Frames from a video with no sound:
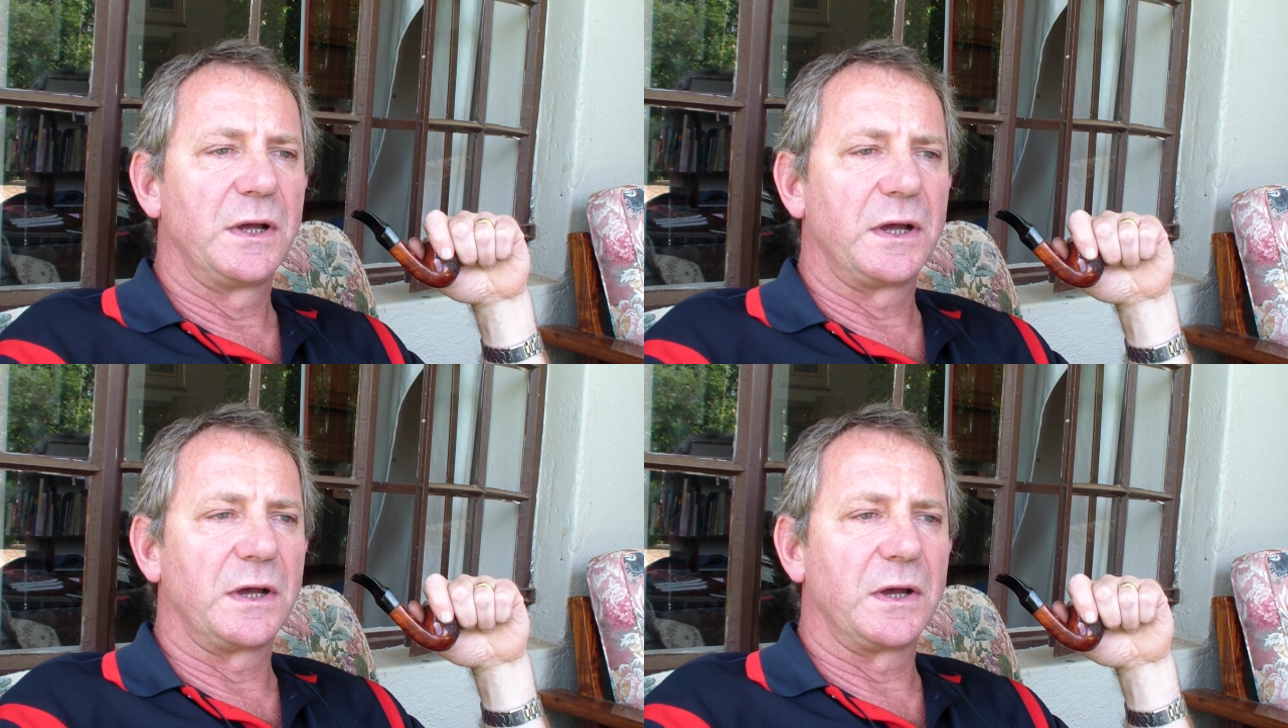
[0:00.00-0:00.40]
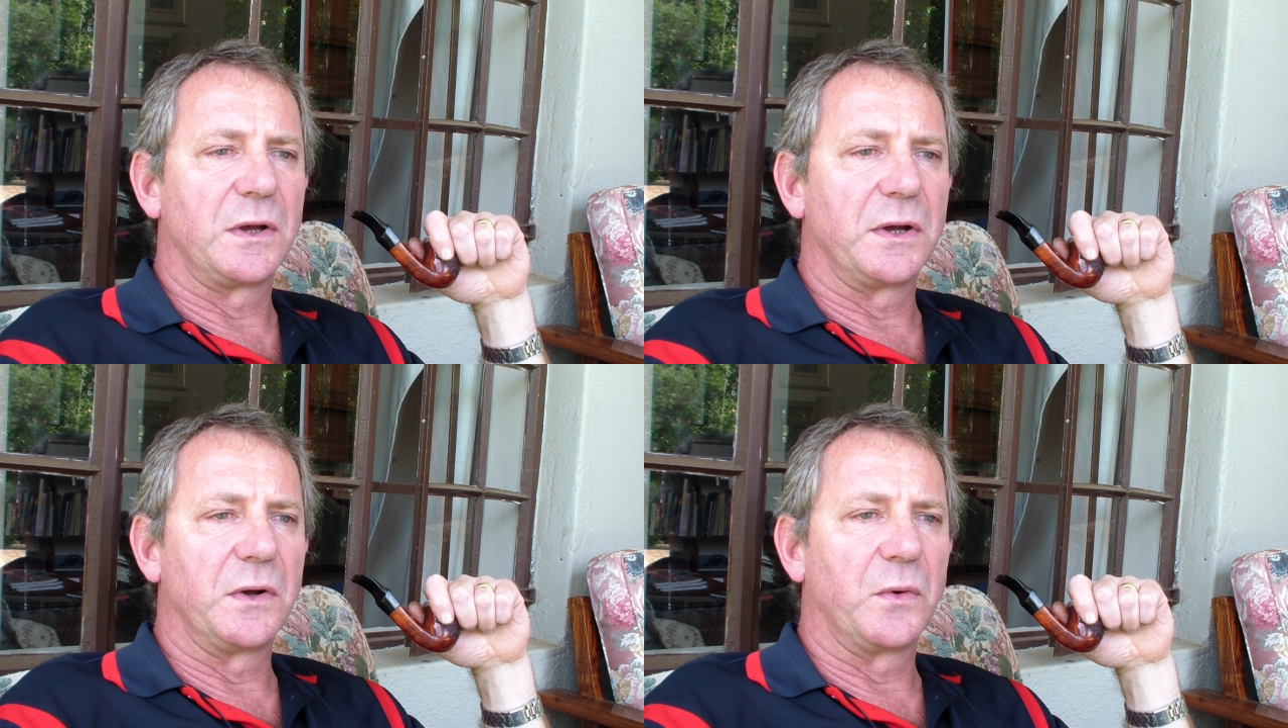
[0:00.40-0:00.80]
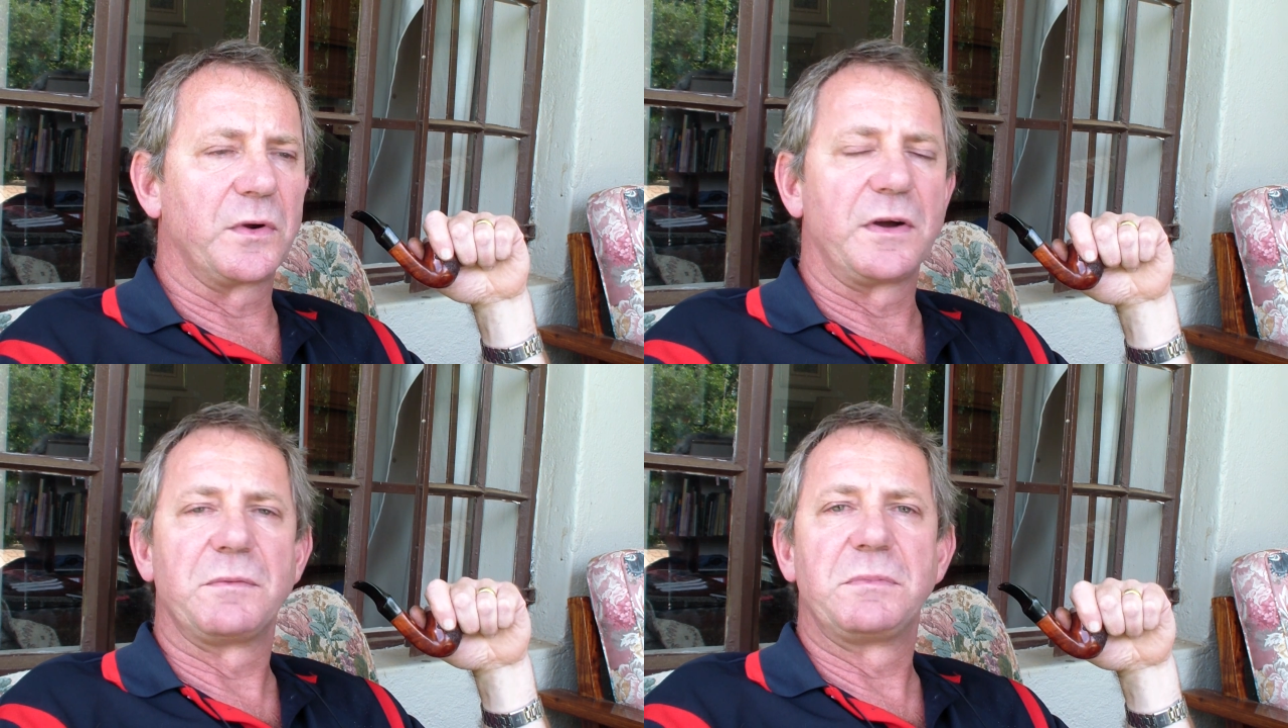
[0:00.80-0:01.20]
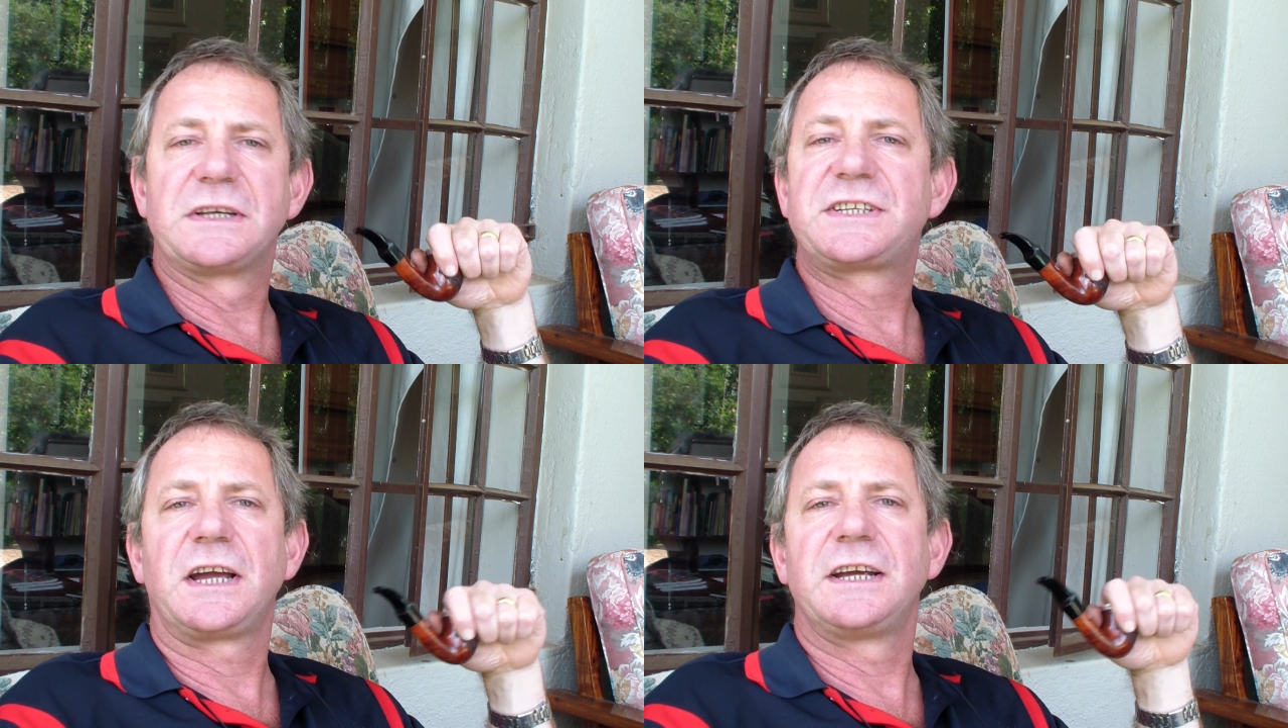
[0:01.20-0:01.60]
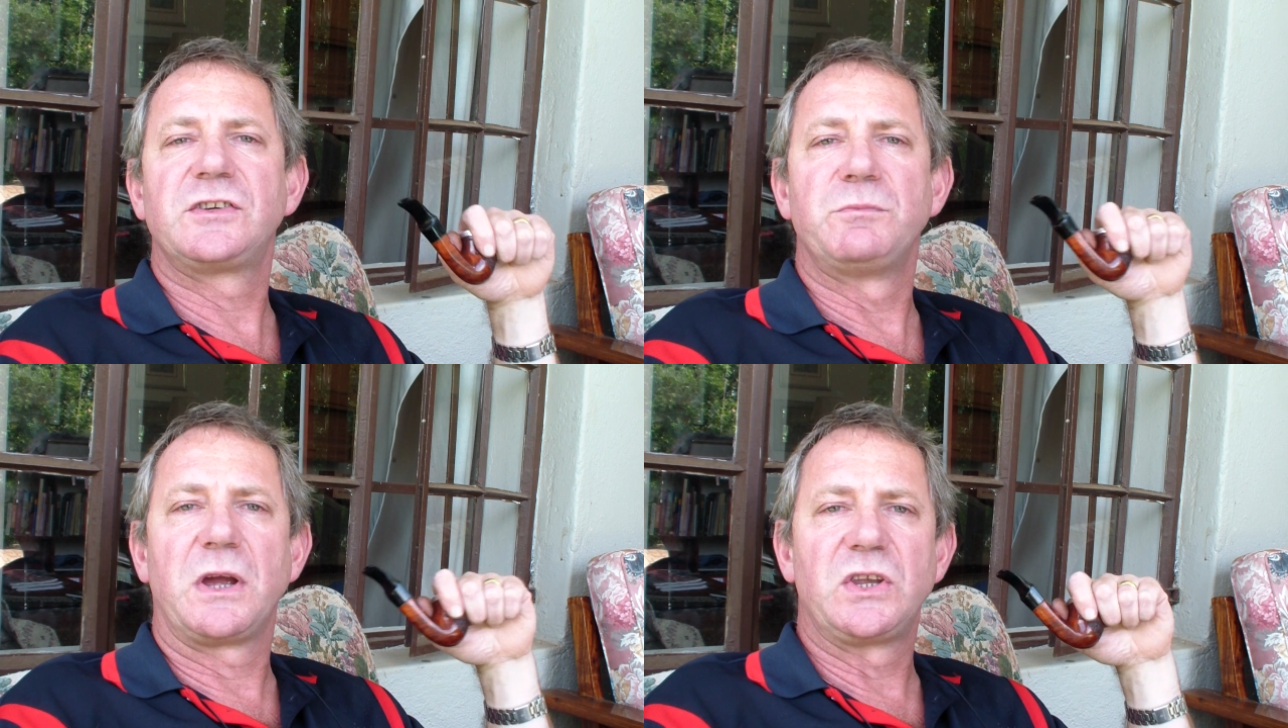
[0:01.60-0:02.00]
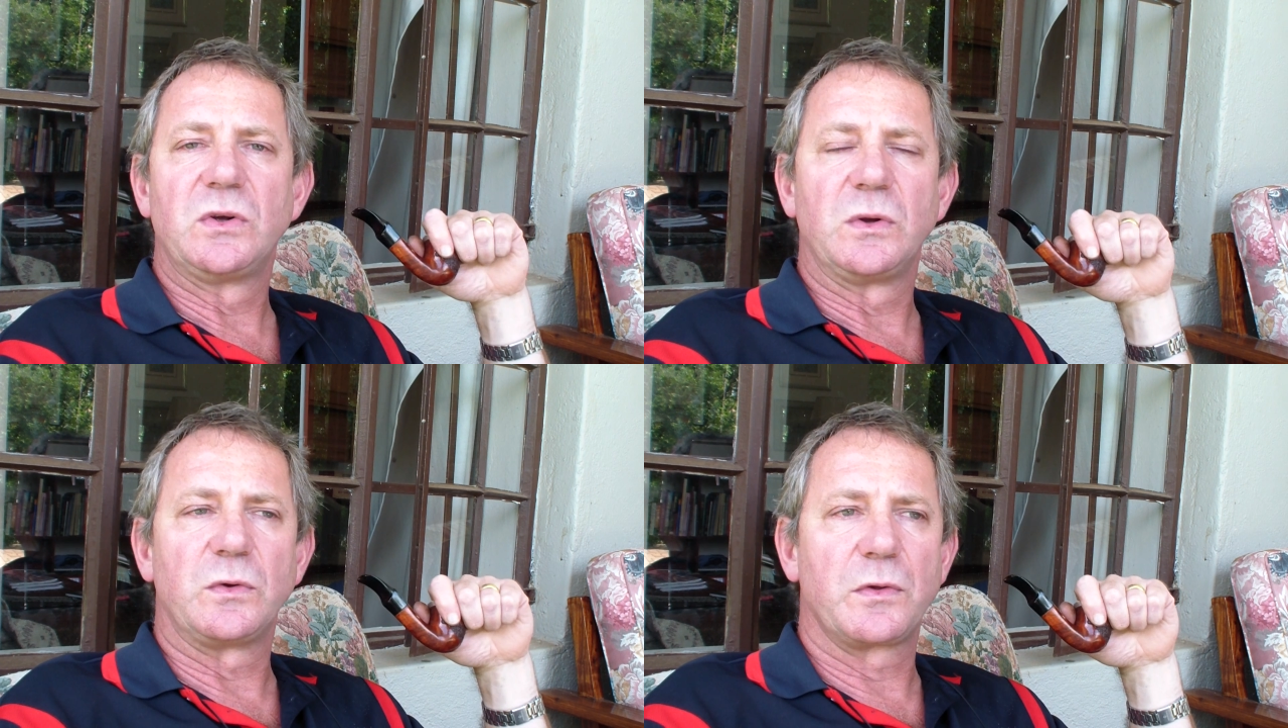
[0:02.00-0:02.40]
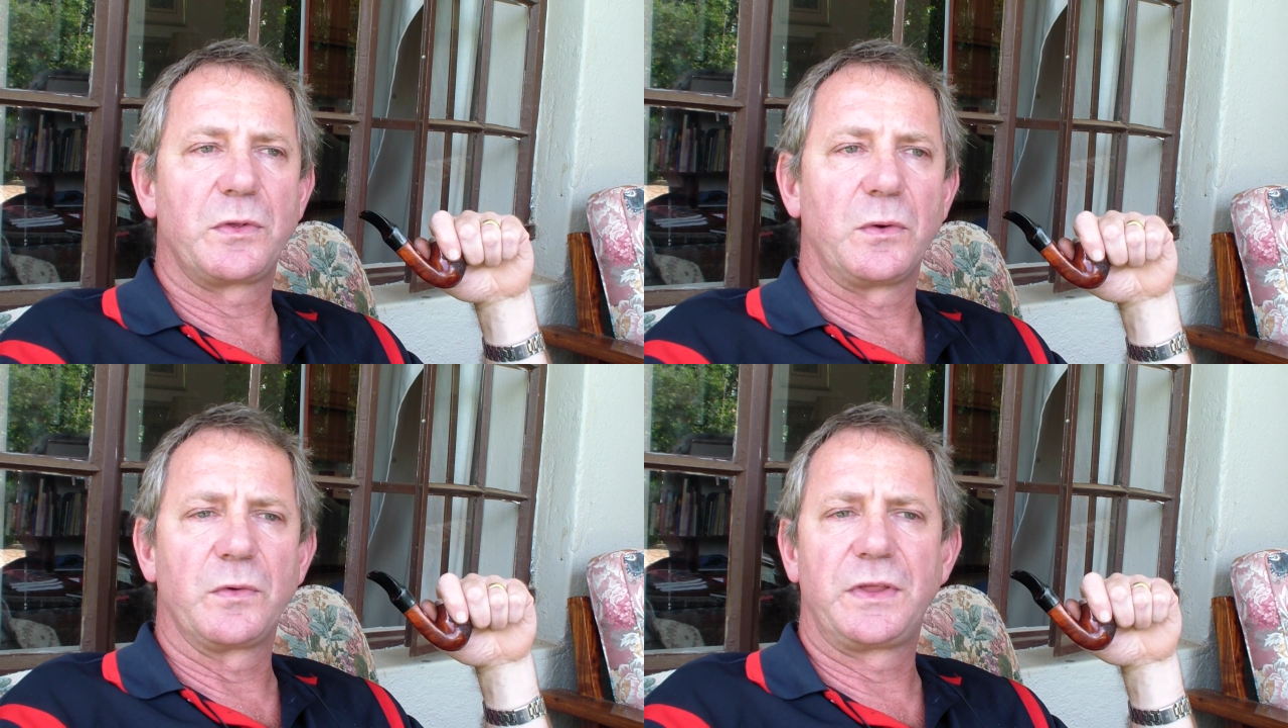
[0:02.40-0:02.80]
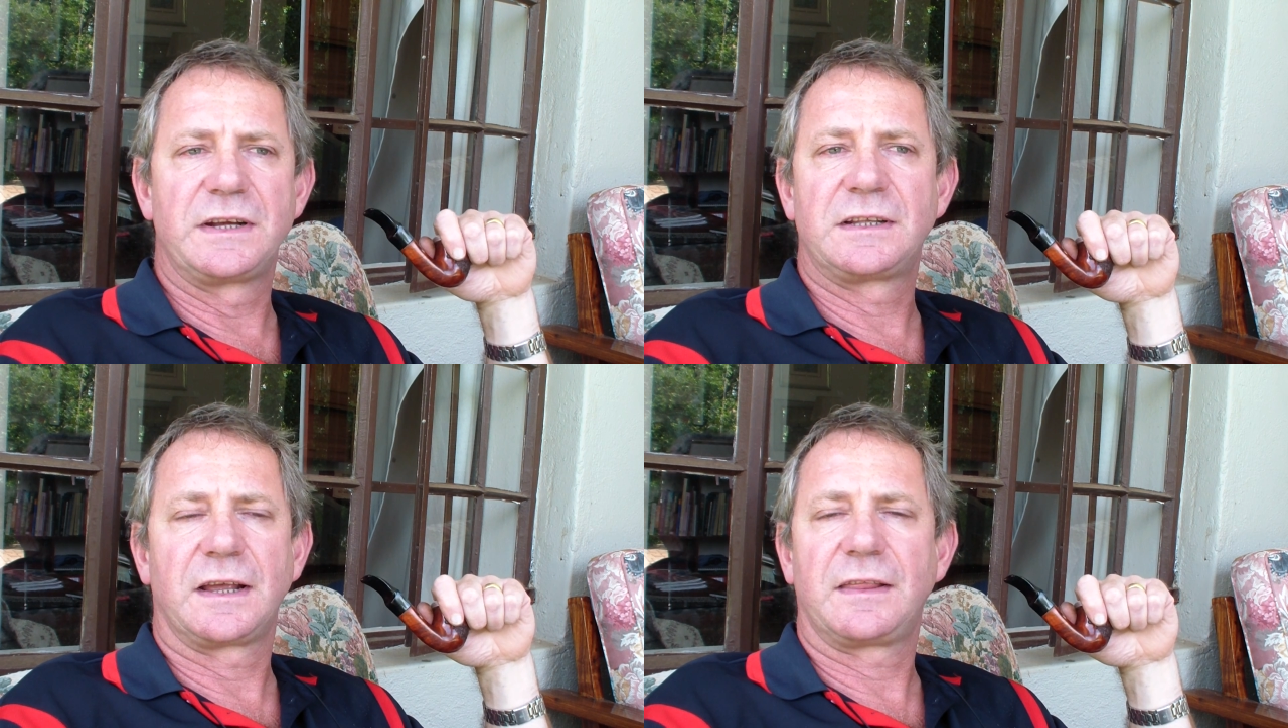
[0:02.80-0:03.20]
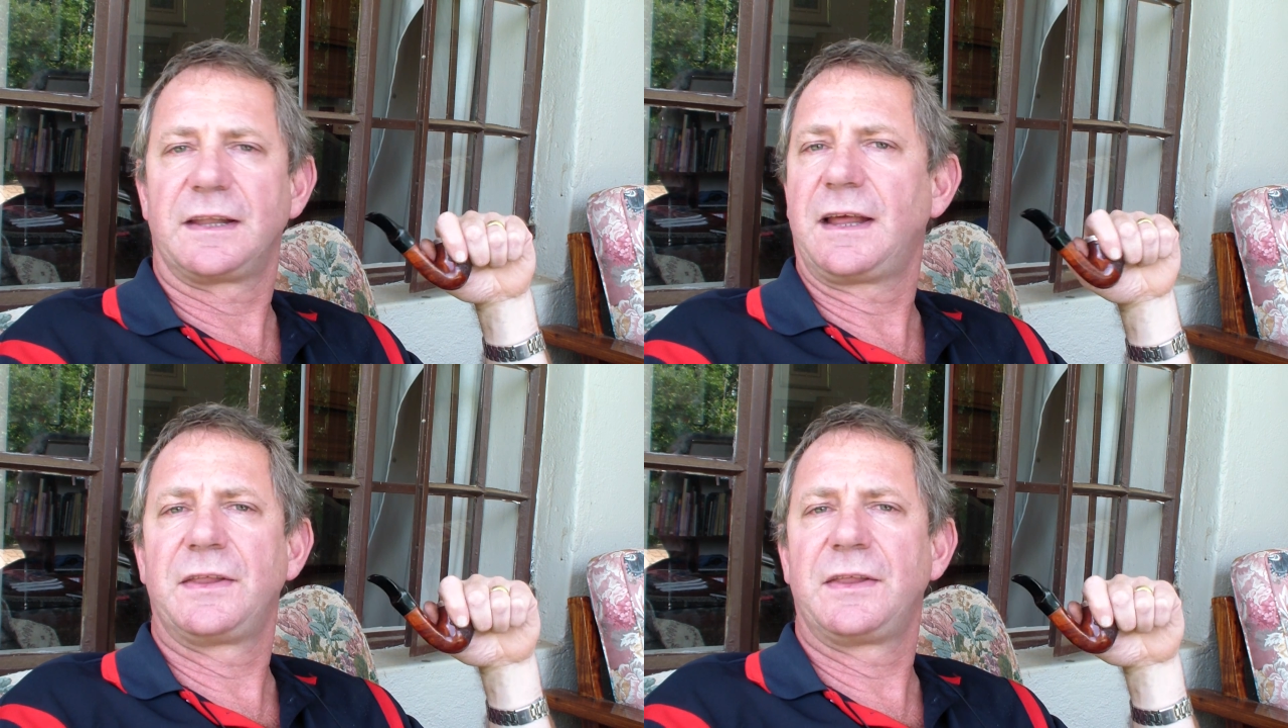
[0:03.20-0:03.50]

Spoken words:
a science manual or things like that.